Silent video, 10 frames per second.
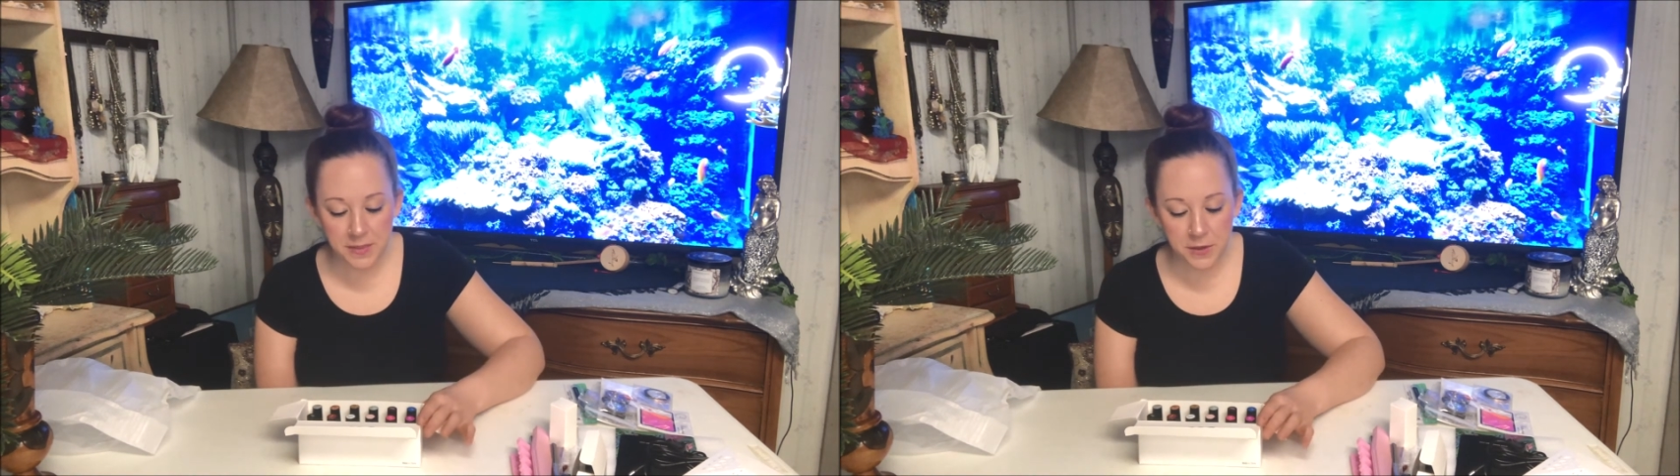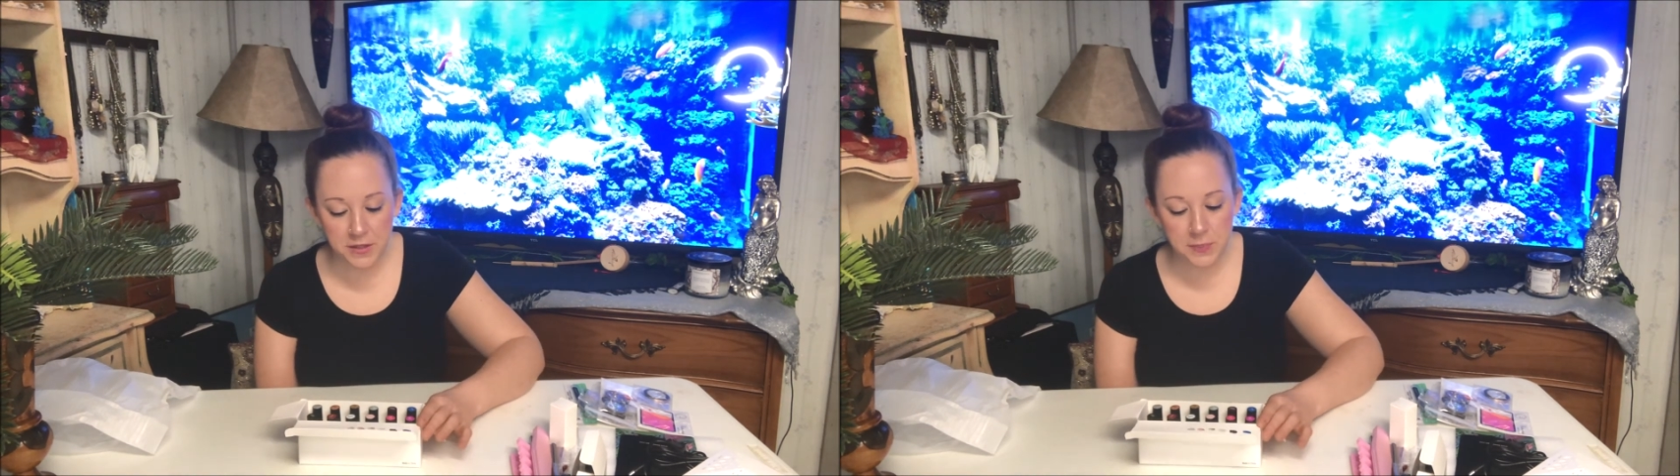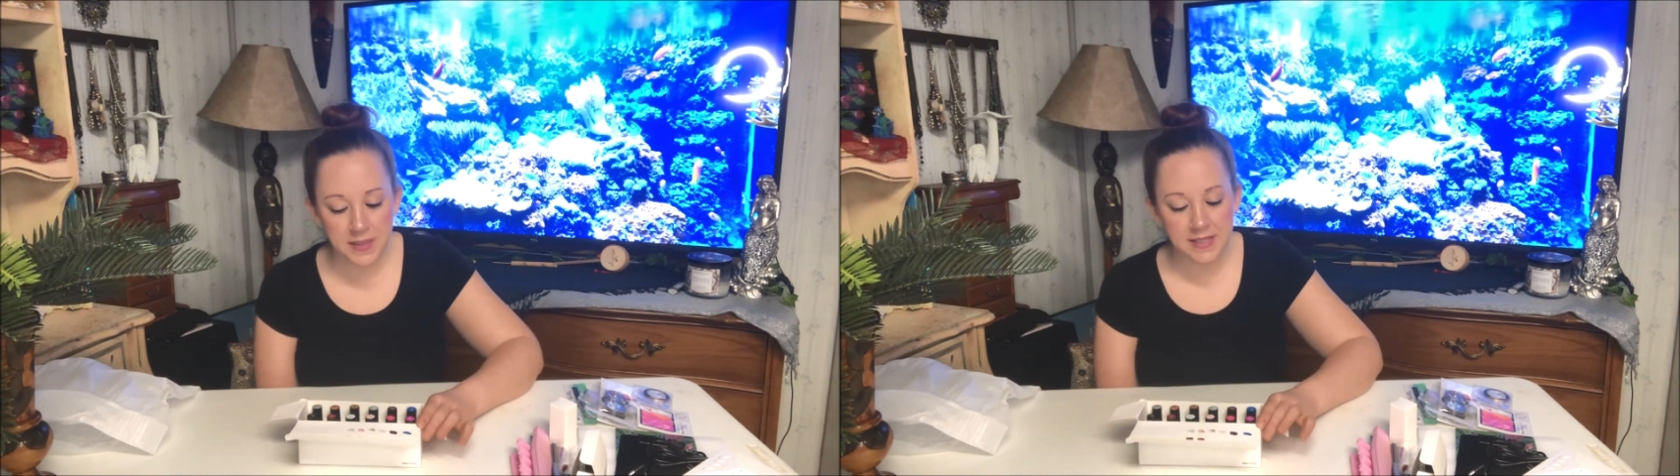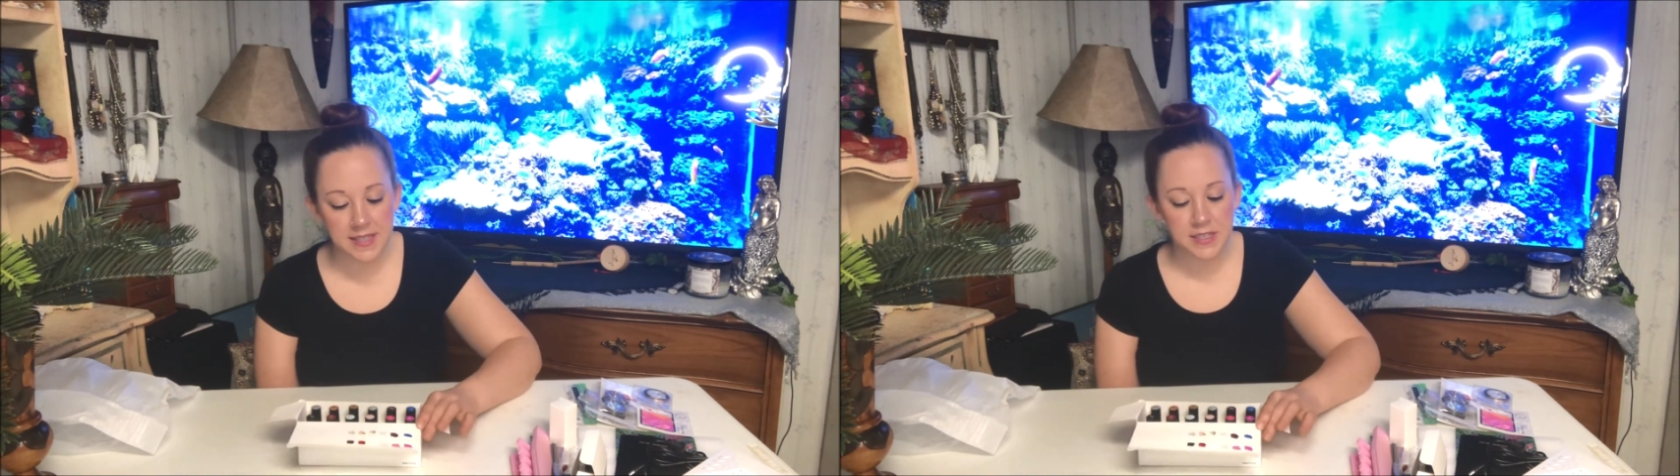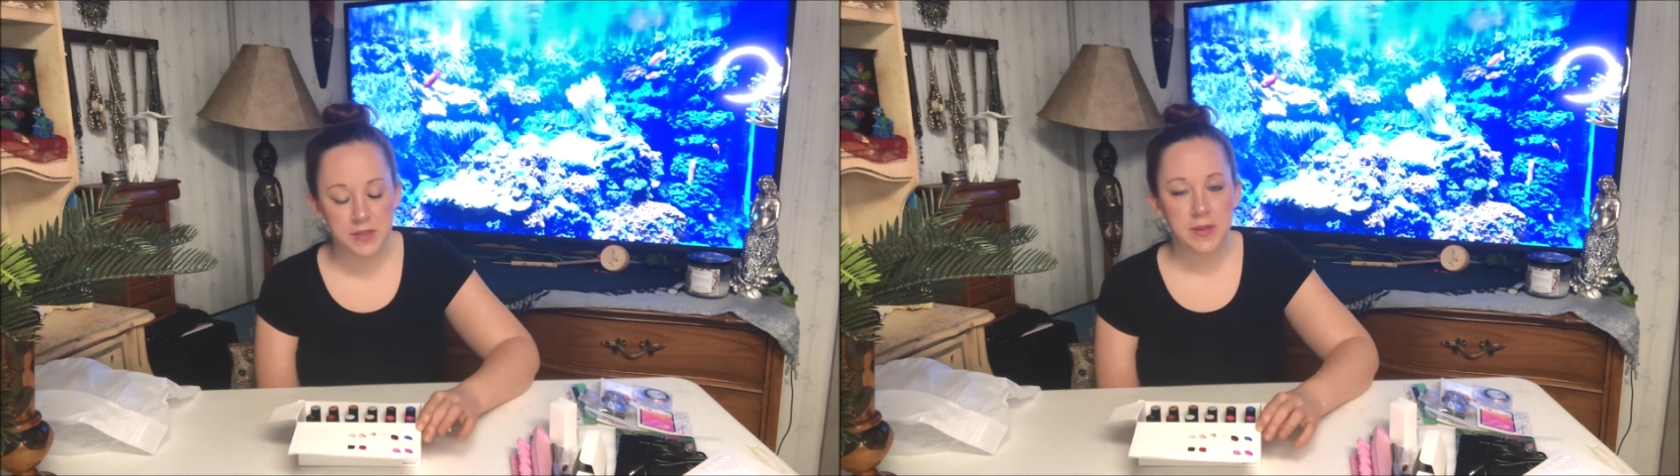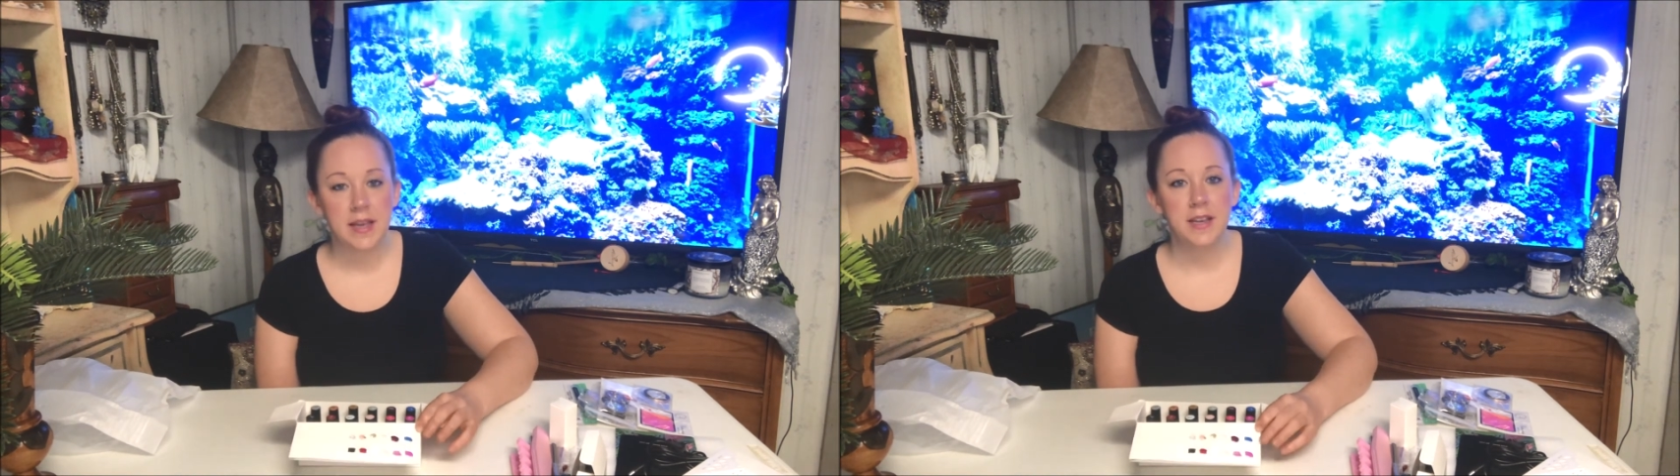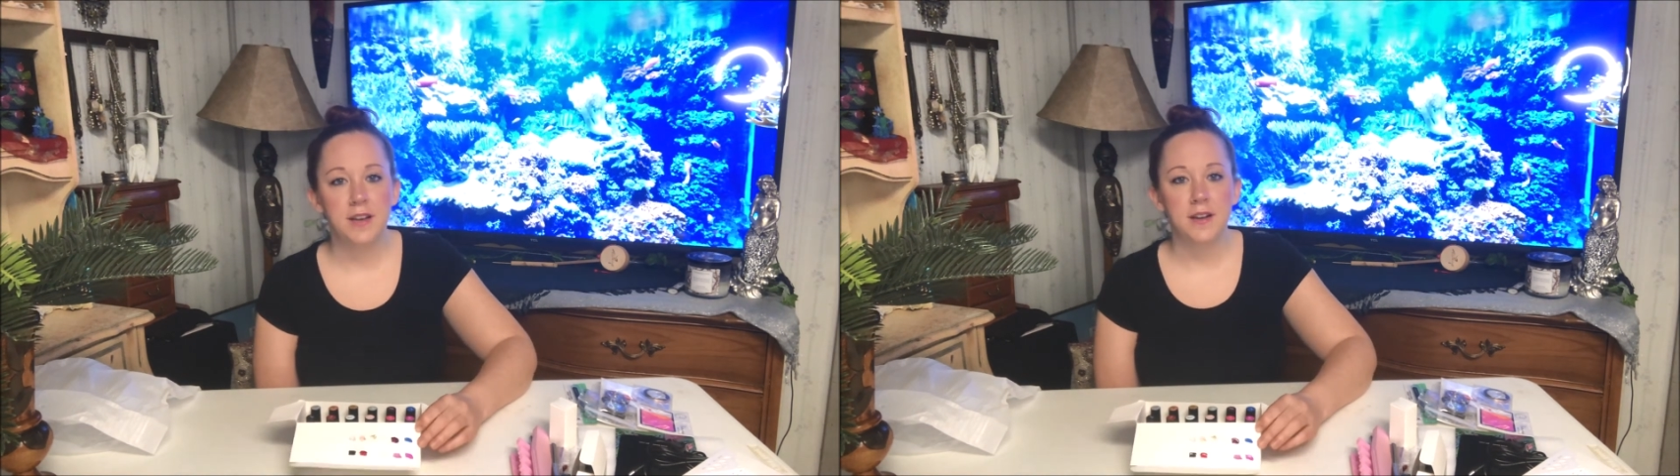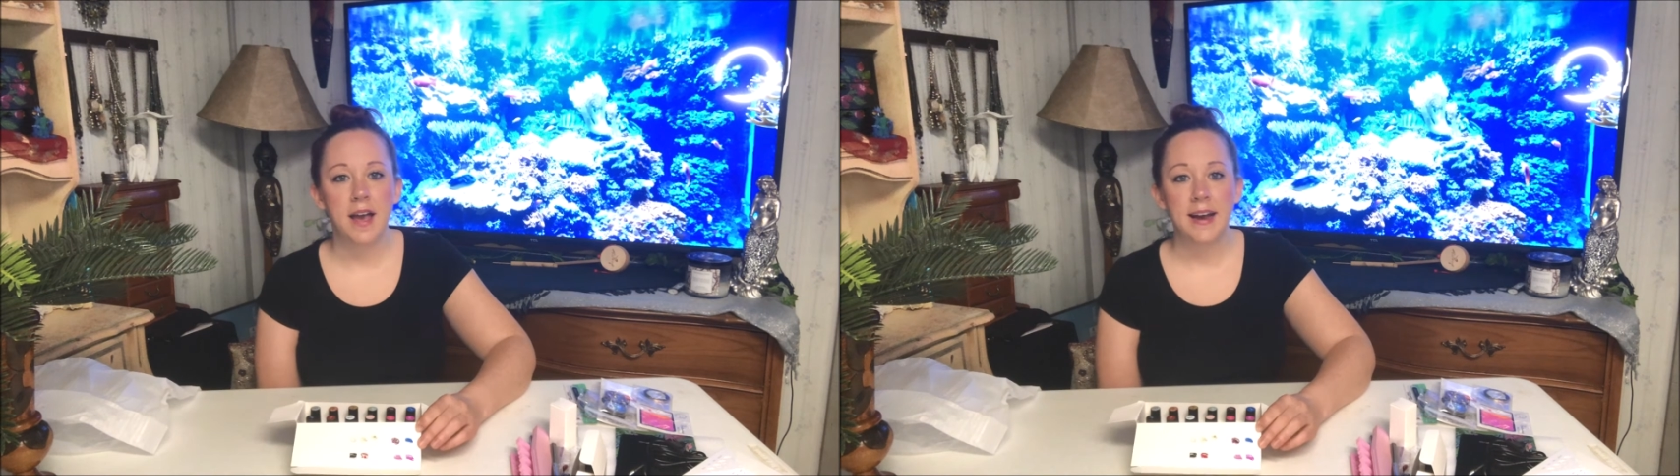most because I do like
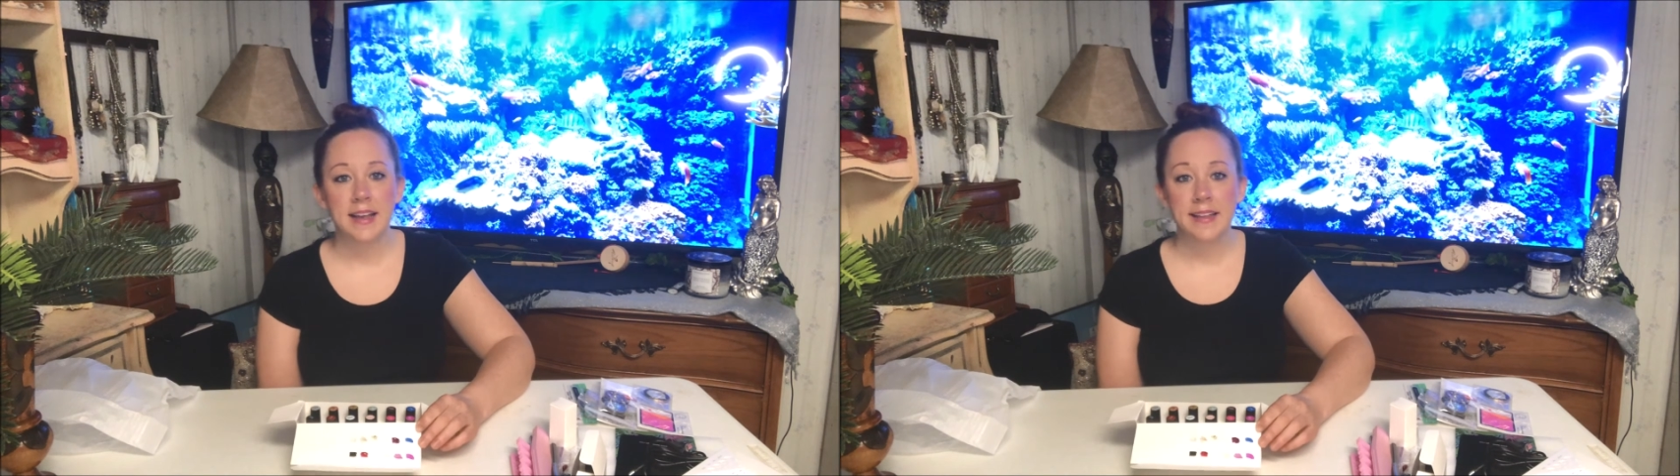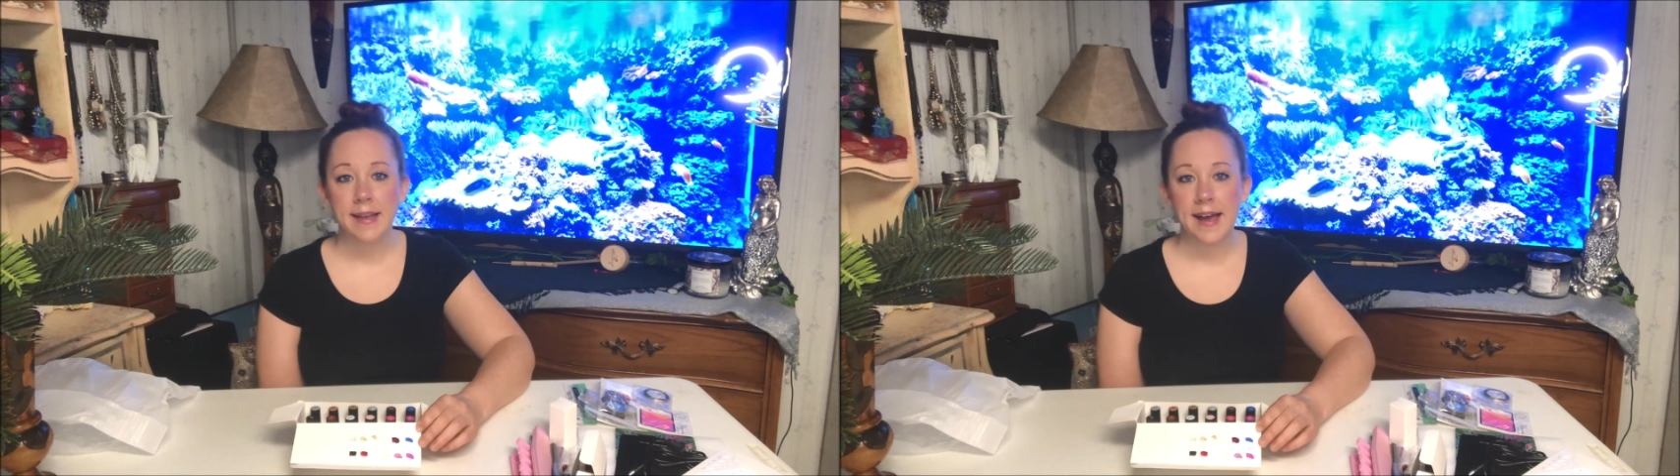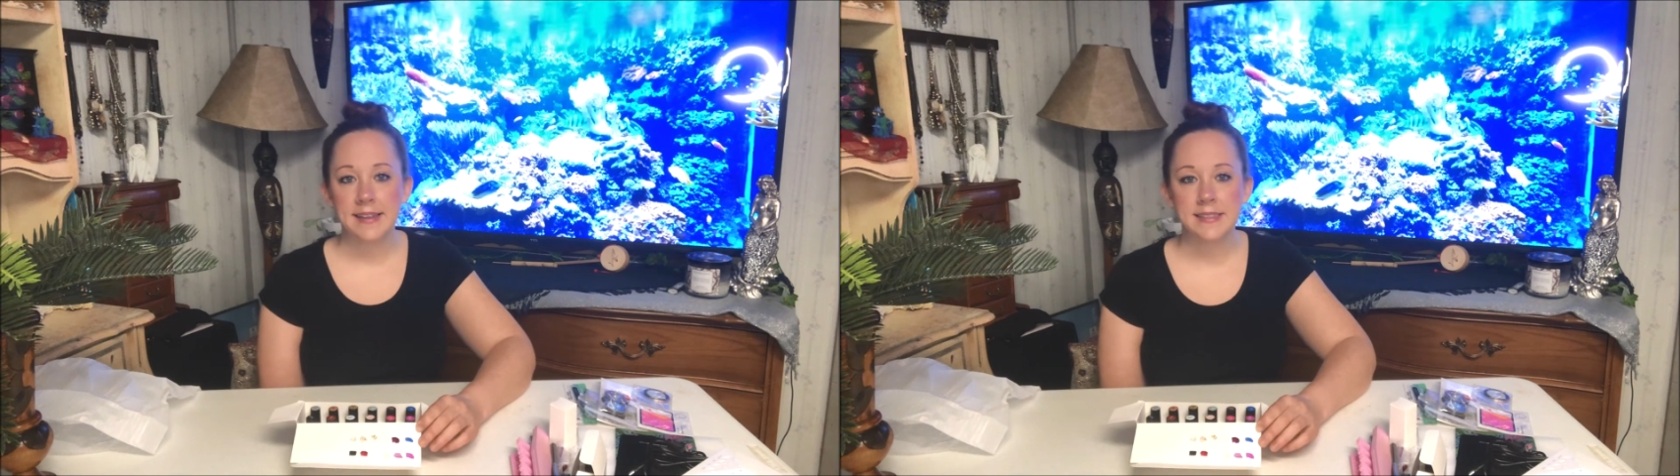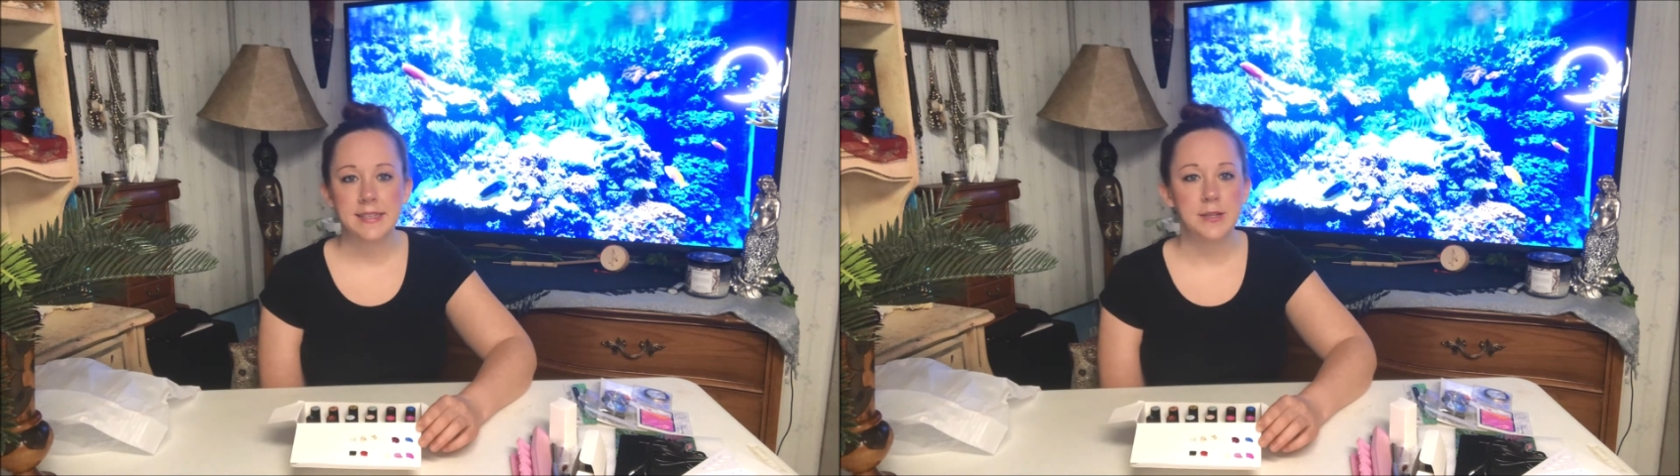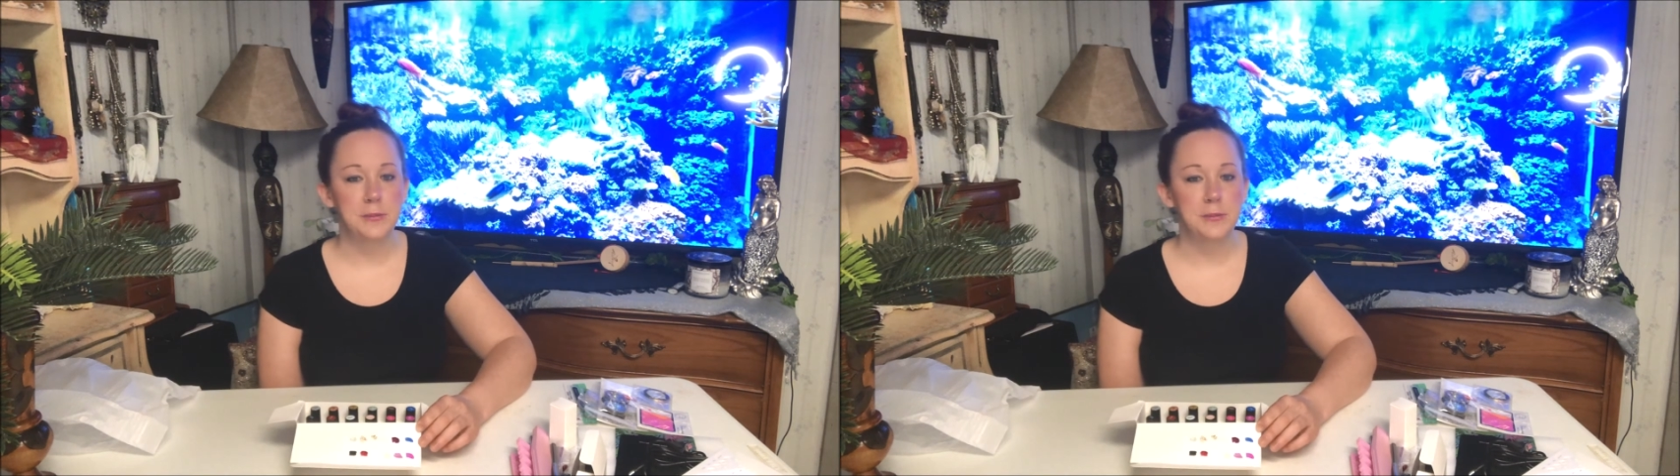your kind of classic